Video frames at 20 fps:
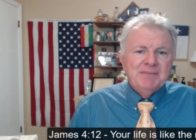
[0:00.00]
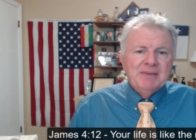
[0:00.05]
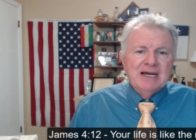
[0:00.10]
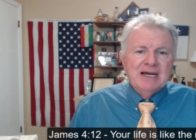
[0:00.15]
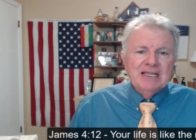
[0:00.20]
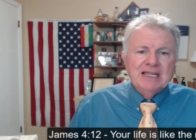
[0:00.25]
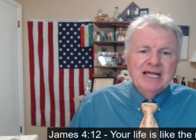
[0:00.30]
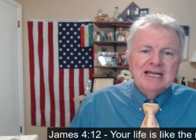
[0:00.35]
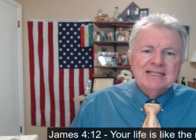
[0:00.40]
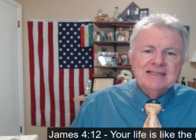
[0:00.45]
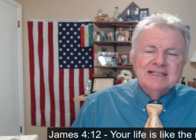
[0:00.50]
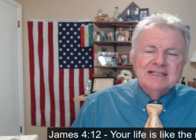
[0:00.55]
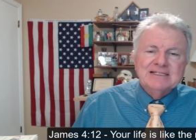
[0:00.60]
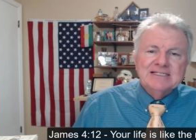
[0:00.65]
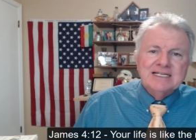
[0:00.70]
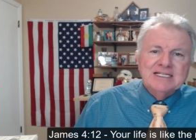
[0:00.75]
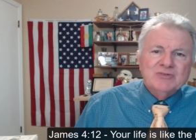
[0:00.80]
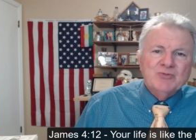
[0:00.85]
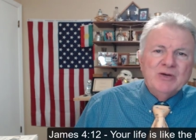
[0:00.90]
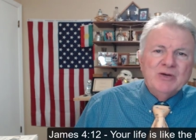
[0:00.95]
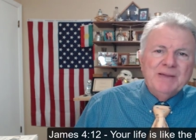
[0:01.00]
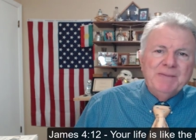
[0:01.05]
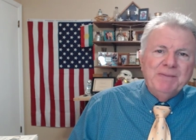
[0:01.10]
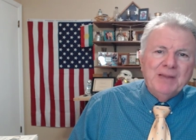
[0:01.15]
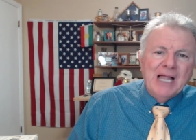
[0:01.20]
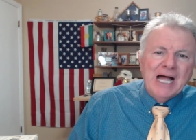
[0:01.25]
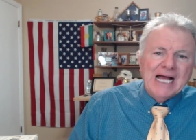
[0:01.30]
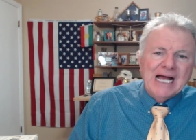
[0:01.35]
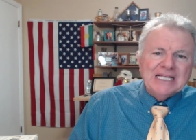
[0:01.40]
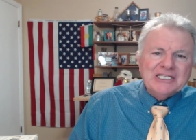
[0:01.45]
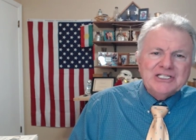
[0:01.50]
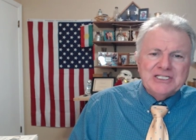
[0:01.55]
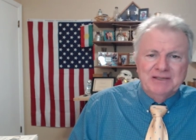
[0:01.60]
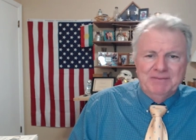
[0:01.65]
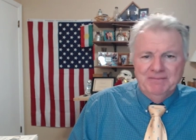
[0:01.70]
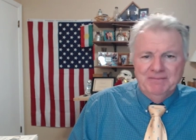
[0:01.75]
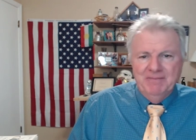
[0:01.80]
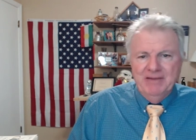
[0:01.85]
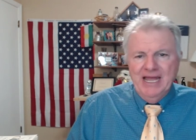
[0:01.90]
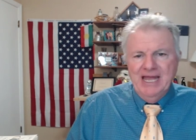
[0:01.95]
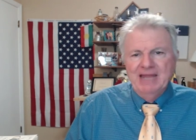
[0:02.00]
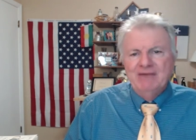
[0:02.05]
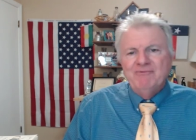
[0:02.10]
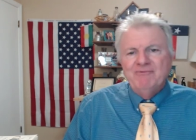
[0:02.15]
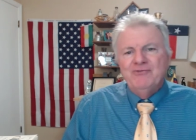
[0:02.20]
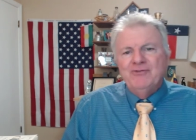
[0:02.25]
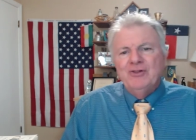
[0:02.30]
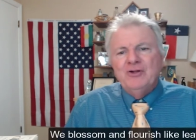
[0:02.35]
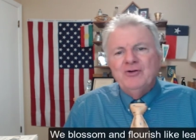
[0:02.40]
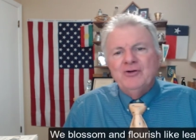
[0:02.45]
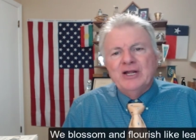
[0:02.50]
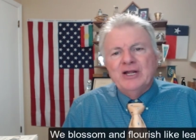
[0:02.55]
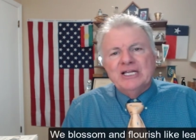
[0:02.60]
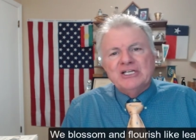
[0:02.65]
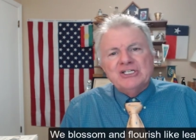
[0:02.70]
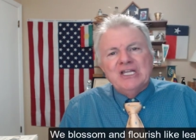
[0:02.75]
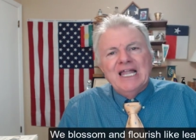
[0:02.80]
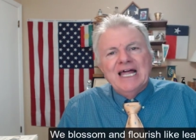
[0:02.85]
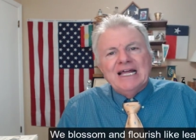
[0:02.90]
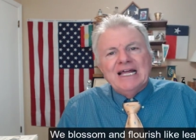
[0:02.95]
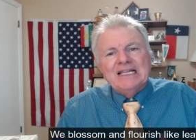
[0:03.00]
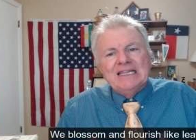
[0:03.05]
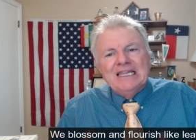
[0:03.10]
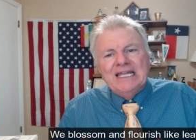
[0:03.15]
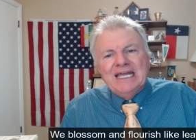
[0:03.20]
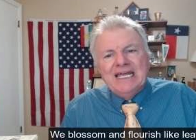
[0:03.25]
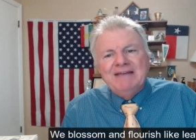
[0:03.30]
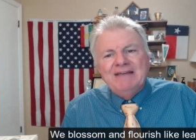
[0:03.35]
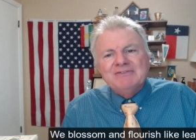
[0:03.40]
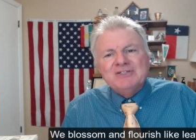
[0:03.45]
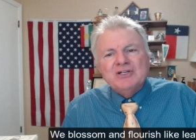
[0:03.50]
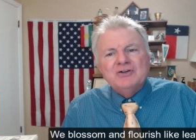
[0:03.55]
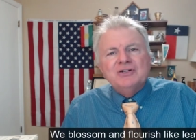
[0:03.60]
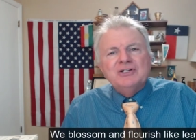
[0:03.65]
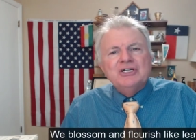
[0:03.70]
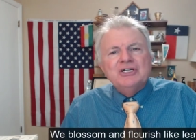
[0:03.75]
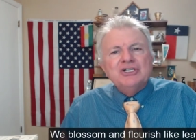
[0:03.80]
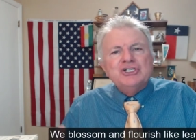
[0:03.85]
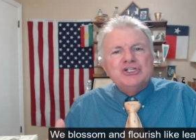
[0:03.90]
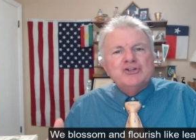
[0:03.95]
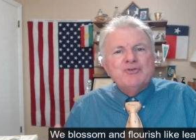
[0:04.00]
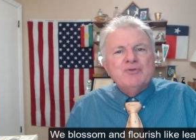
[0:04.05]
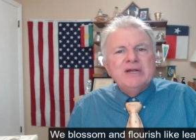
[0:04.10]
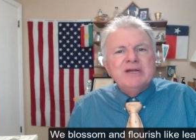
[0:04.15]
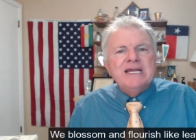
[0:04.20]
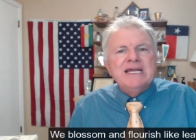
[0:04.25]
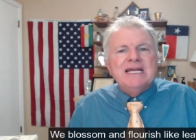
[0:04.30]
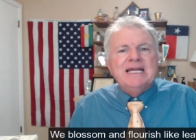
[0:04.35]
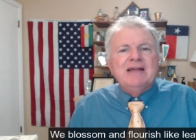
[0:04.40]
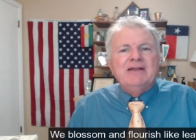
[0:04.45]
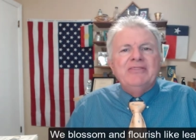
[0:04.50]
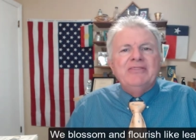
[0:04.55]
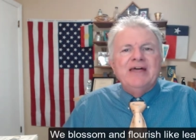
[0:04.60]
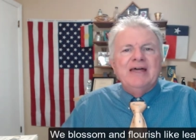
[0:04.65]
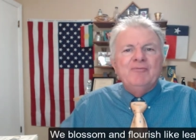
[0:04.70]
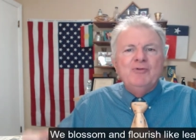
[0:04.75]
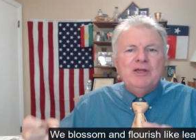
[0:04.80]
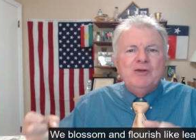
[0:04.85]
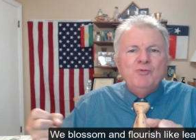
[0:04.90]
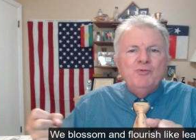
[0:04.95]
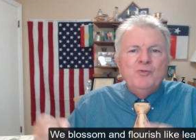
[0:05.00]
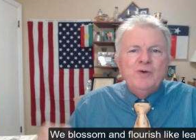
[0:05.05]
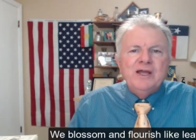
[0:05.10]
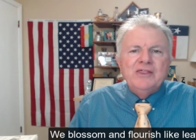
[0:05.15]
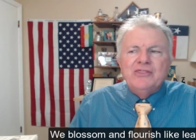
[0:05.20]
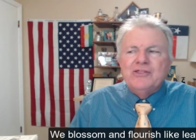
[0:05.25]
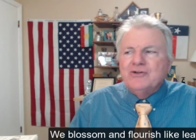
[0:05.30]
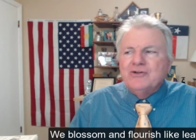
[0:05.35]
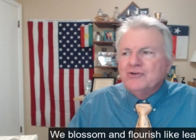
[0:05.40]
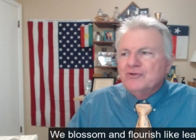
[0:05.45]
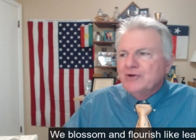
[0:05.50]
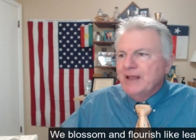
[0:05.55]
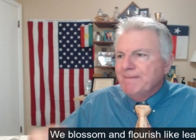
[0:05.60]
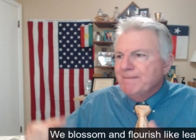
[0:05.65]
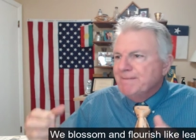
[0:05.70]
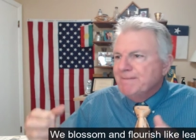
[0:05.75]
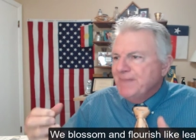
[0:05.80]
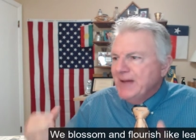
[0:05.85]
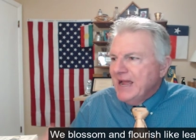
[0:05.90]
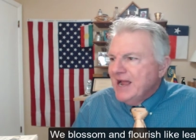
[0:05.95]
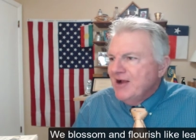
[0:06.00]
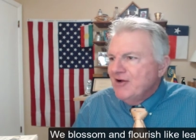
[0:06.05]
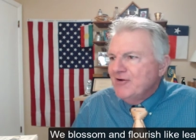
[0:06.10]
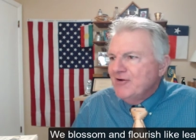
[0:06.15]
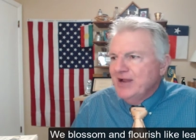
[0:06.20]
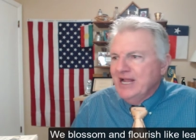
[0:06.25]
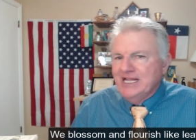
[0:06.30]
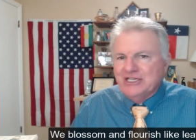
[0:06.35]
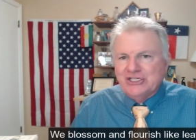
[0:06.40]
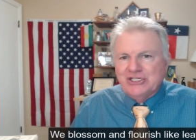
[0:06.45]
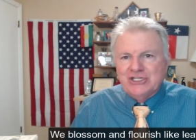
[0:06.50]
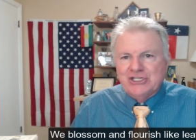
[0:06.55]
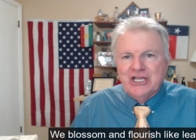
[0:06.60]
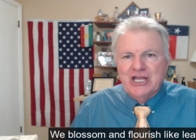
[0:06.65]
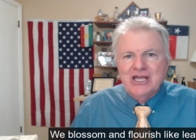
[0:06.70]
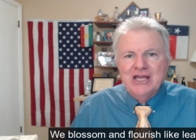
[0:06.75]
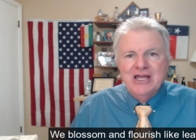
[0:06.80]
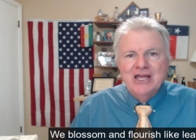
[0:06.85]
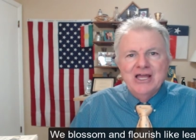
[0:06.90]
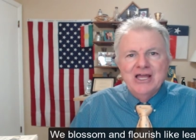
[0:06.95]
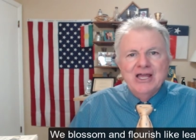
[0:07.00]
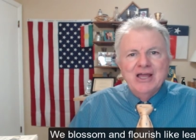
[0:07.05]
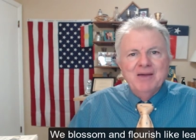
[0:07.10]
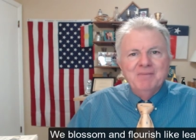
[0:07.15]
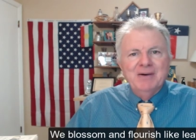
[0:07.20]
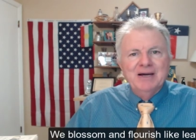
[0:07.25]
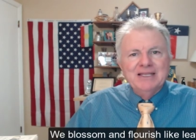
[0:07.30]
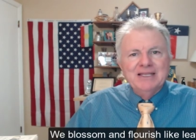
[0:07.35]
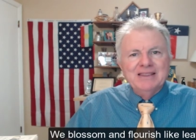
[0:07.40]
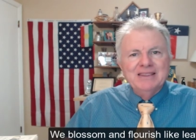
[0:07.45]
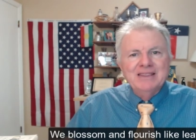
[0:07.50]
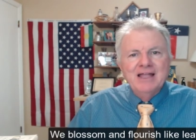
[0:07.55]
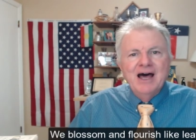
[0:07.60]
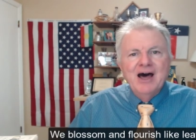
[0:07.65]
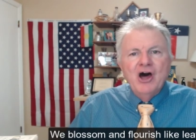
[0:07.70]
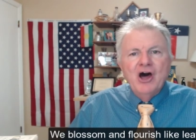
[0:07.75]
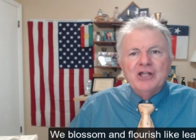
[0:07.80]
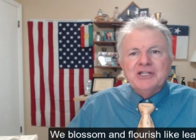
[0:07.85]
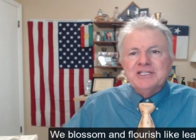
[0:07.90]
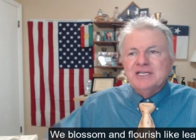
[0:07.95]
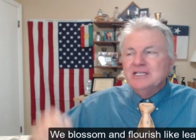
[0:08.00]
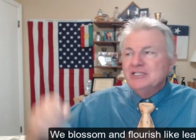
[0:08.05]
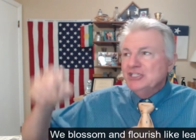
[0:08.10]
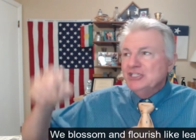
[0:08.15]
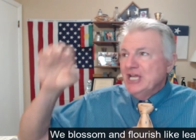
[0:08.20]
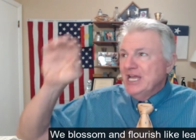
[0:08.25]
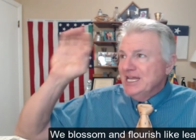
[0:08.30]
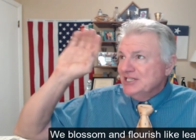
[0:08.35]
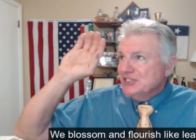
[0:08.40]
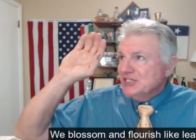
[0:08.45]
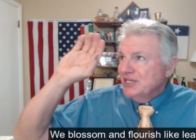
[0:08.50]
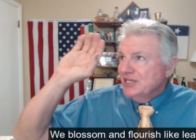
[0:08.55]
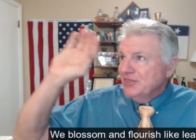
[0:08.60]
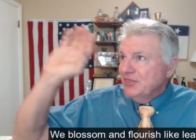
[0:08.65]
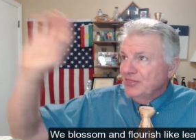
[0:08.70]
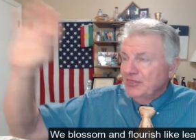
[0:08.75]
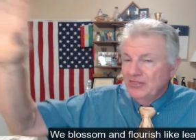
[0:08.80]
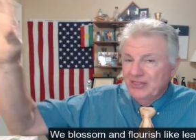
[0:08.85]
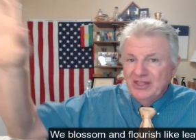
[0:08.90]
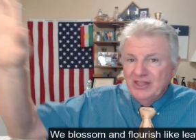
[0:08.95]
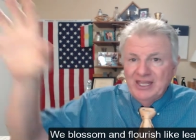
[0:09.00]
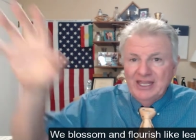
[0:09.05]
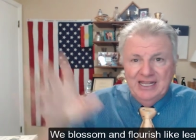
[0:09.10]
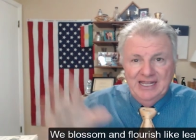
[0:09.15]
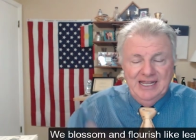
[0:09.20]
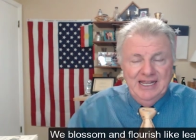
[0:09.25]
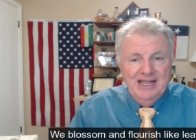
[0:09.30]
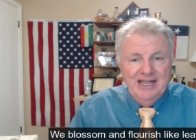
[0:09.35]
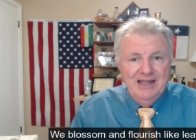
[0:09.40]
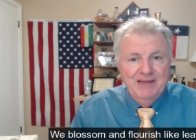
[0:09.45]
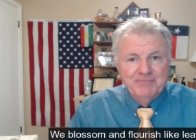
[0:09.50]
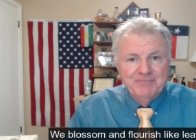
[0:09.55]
I like that says, We blossom and flourish like leaves on a tree, then we wither and perish, but naught changeth thee.